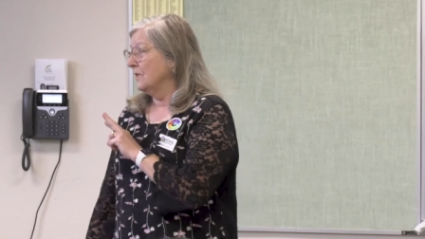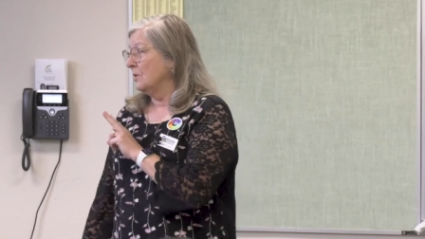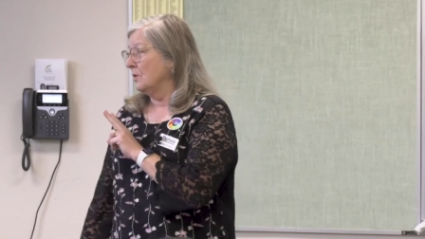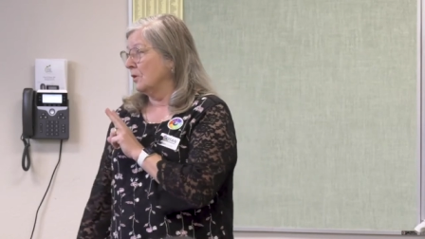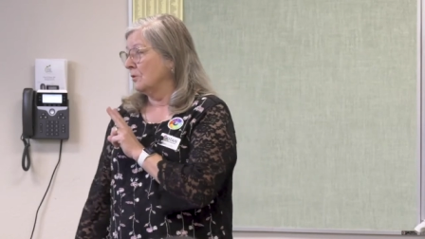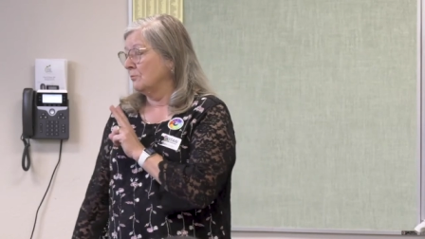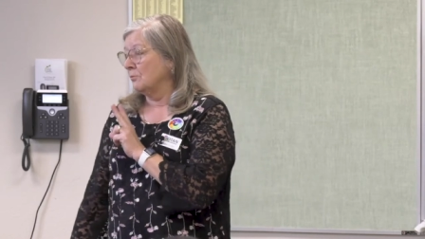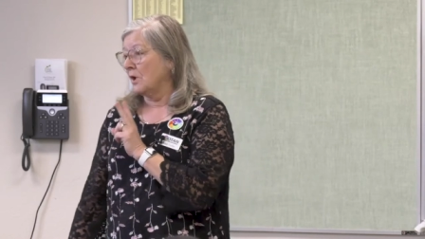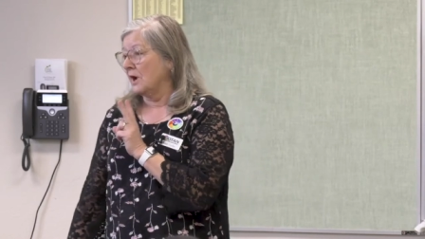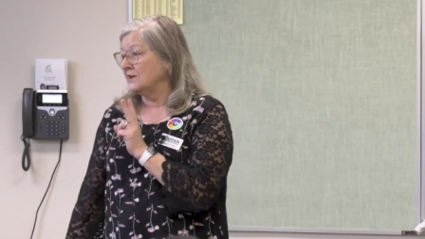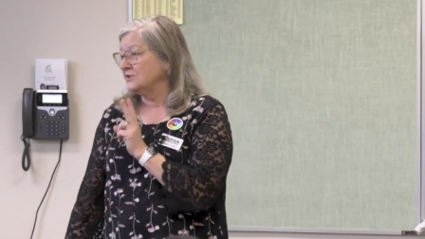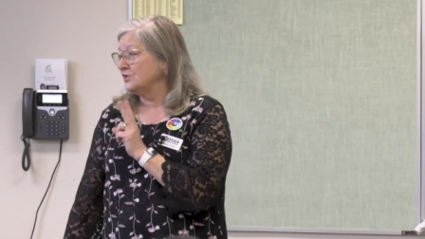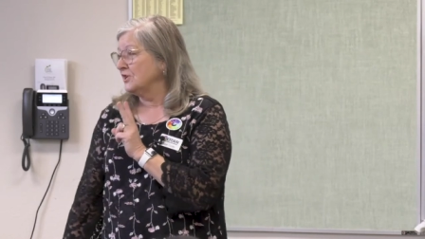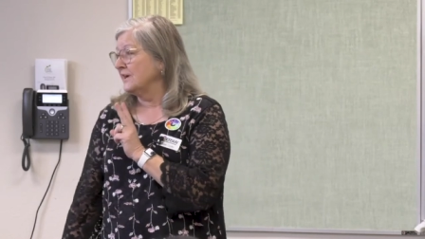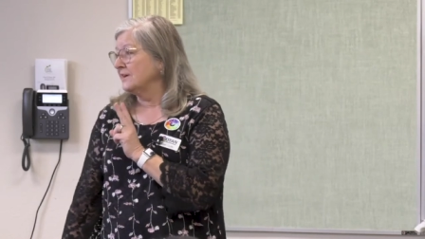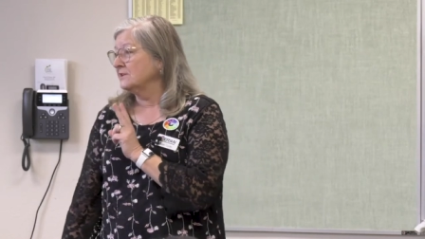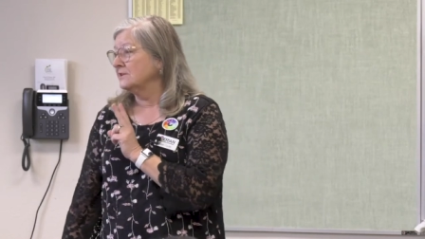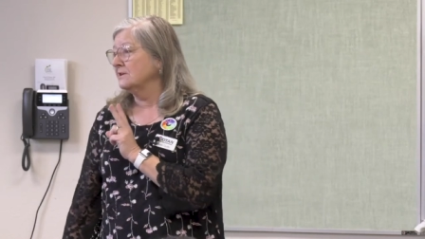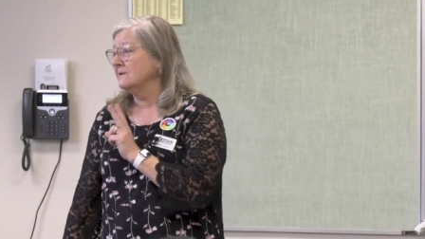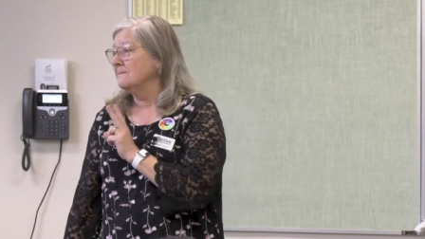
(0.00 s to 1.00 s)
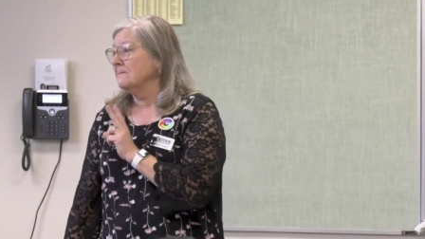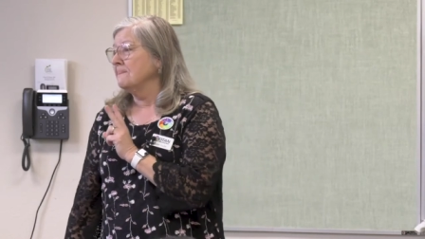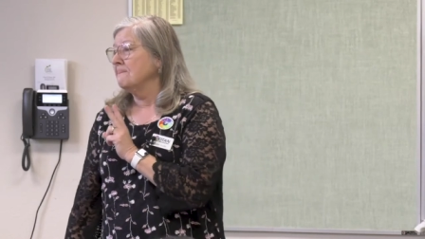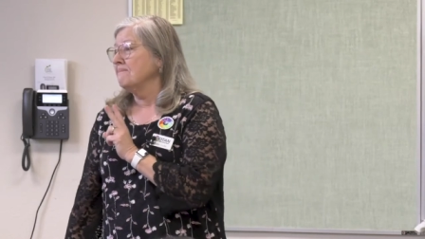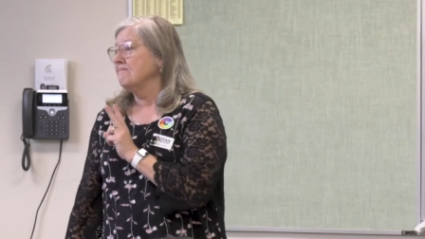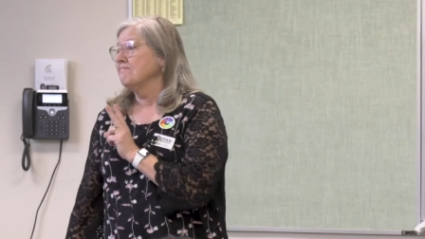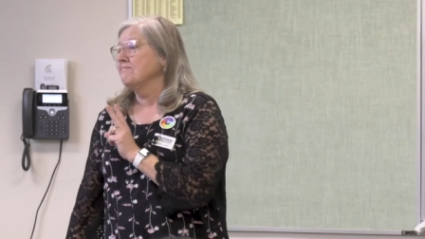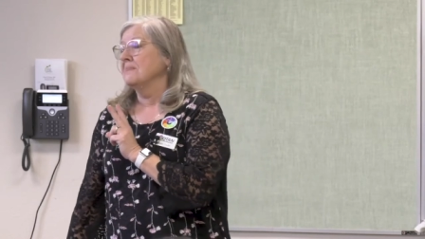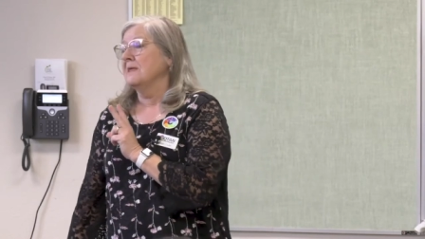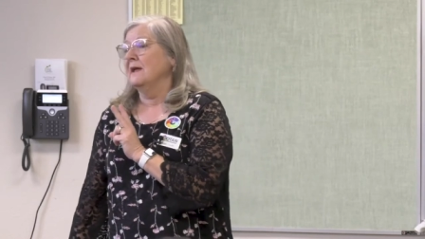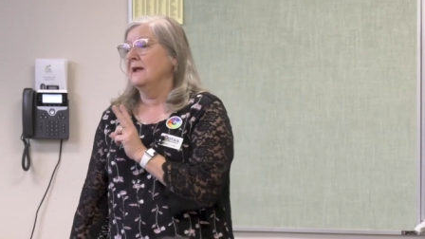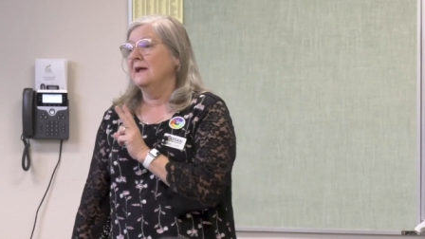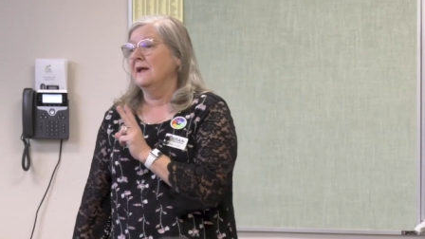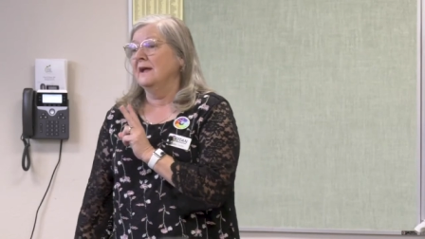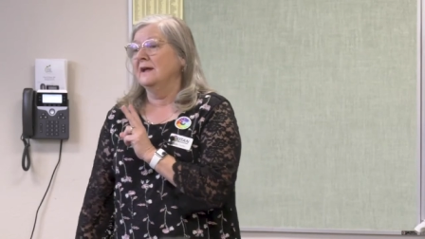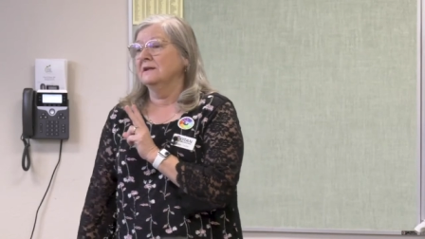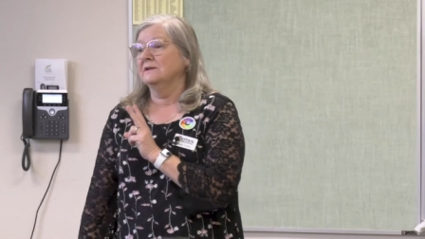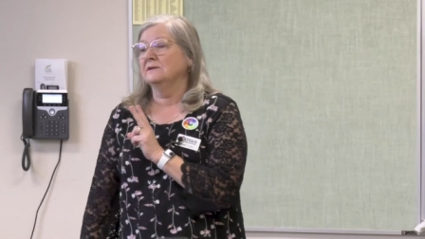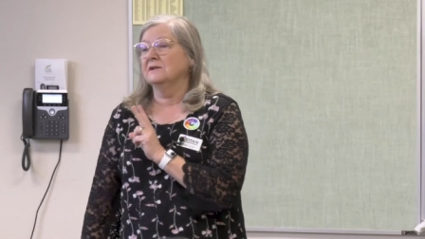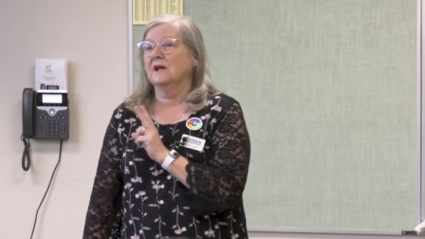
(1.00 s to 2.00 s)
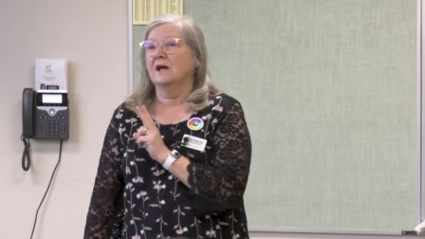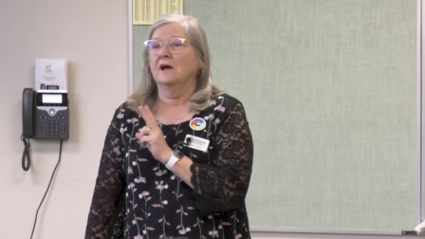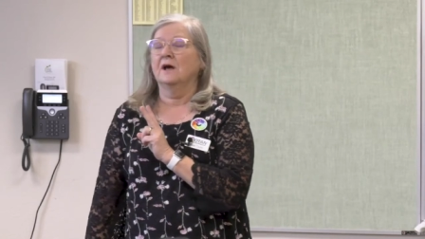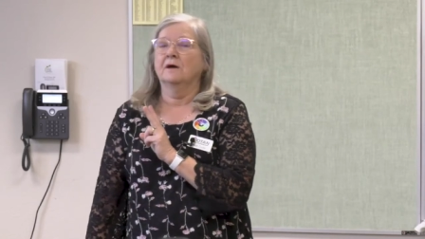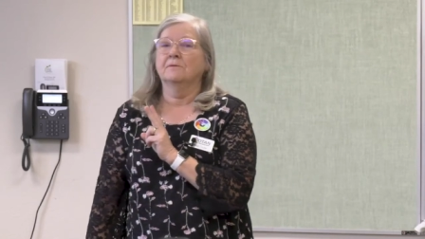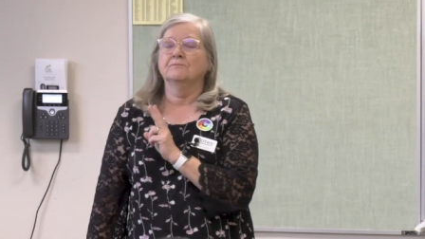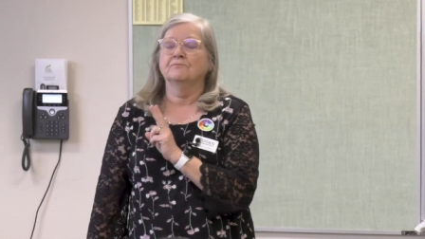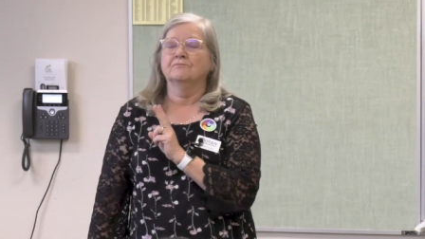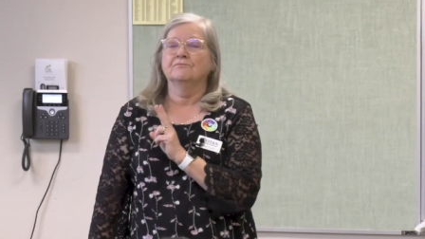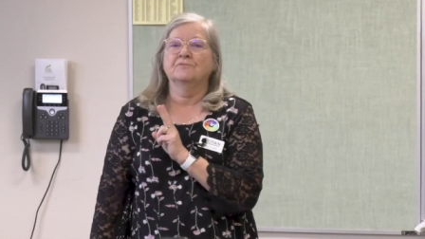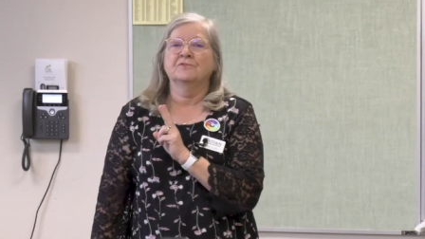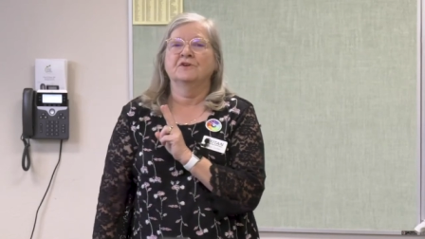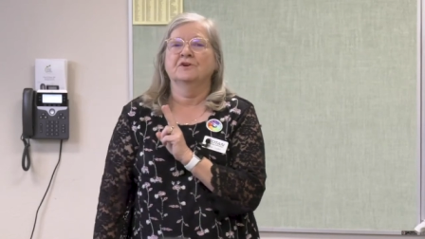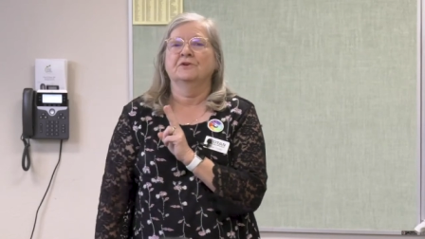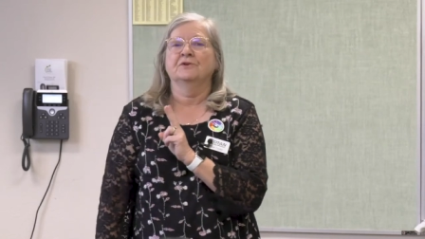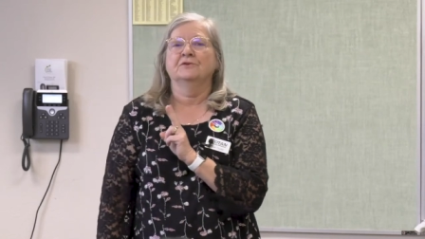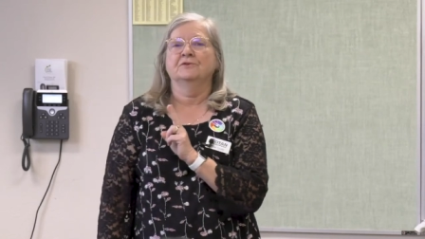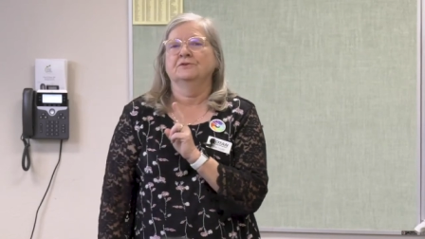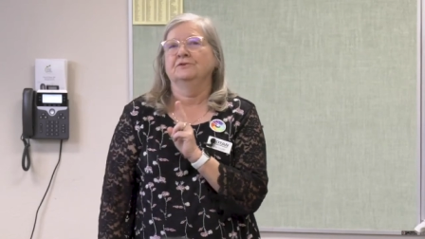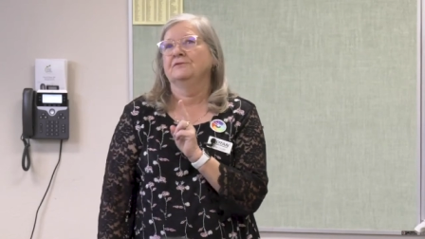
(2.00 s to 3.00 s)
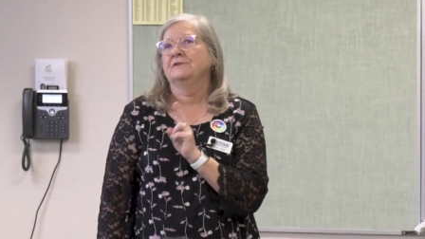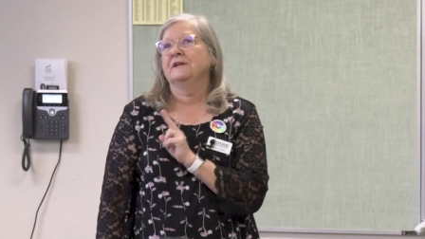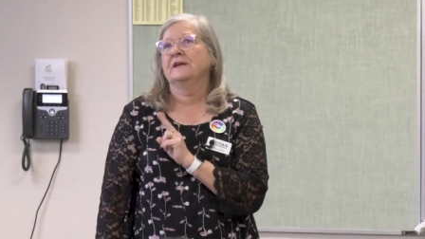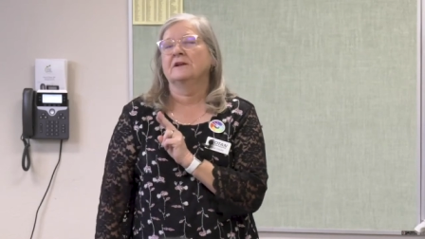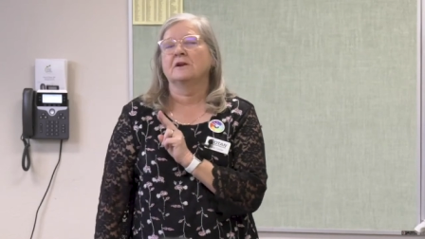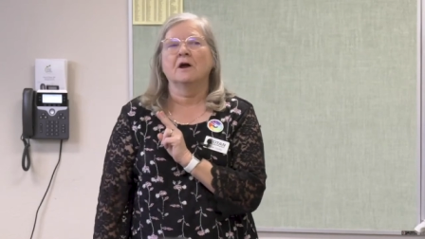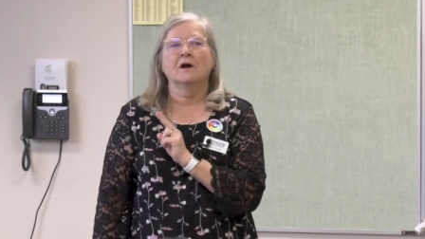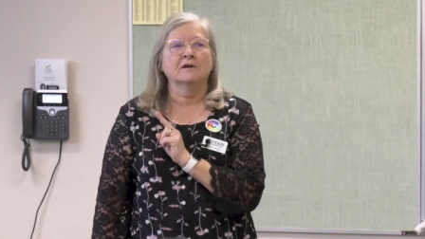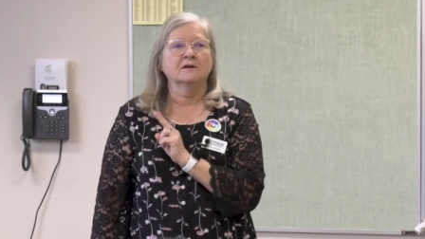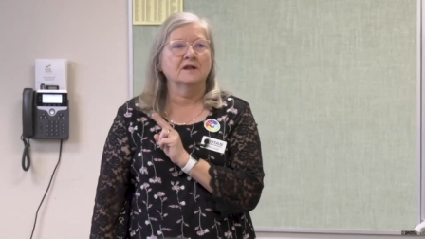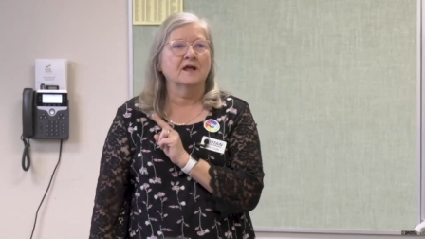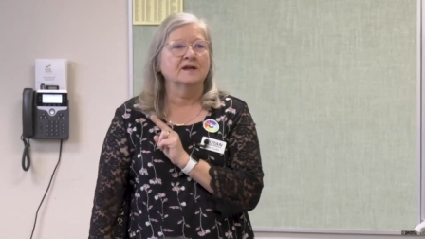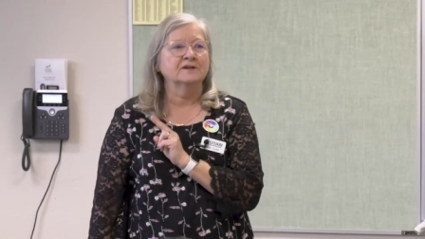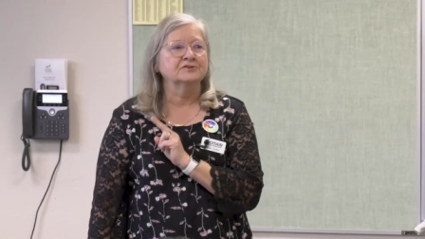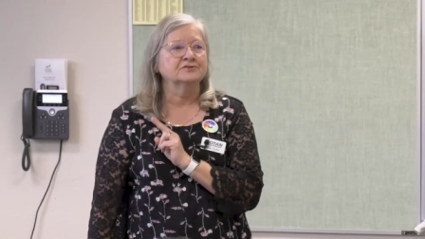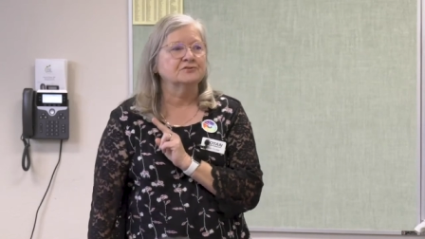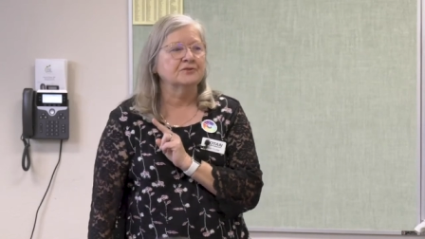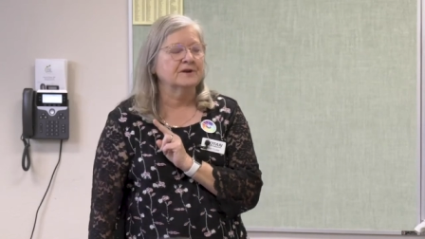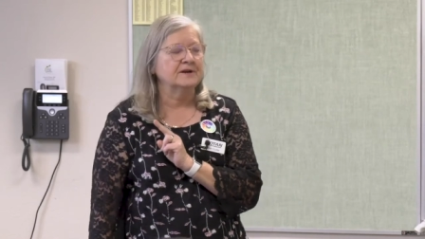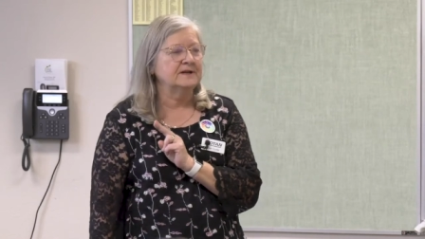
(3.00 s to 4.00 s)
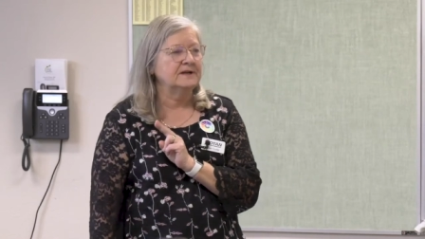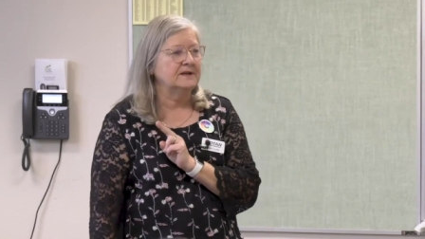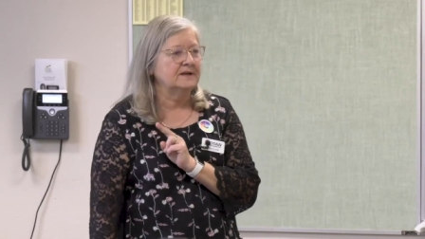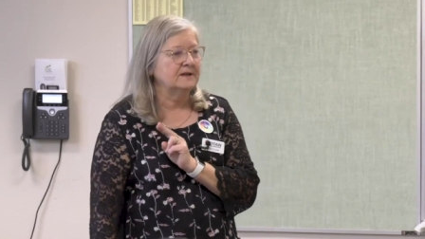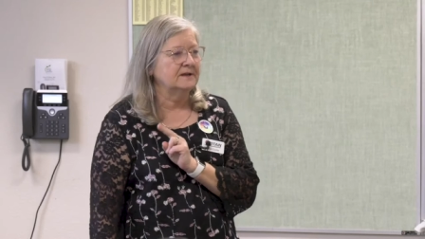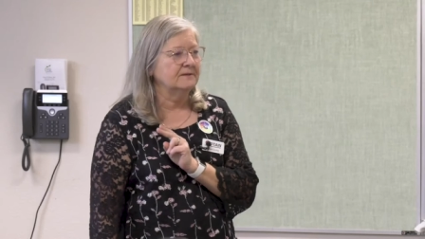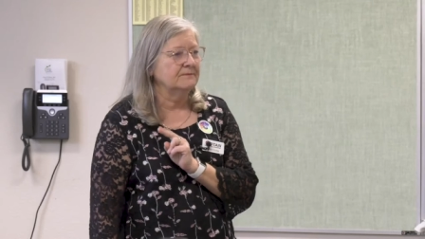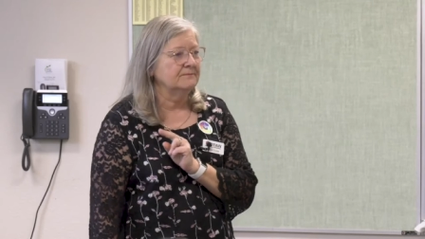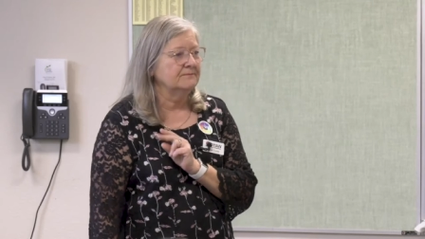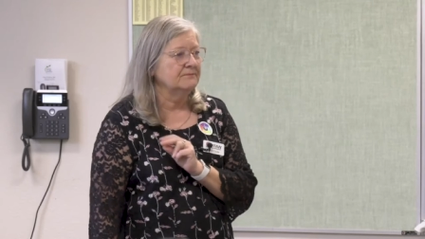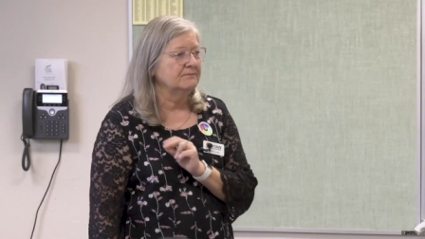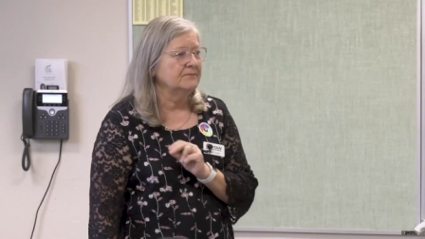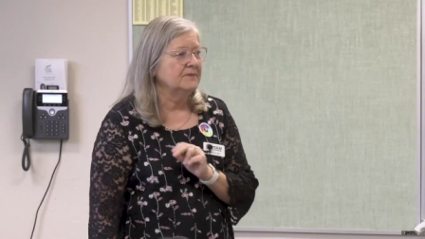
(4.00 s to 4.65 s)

or project, and uh, there you get online training.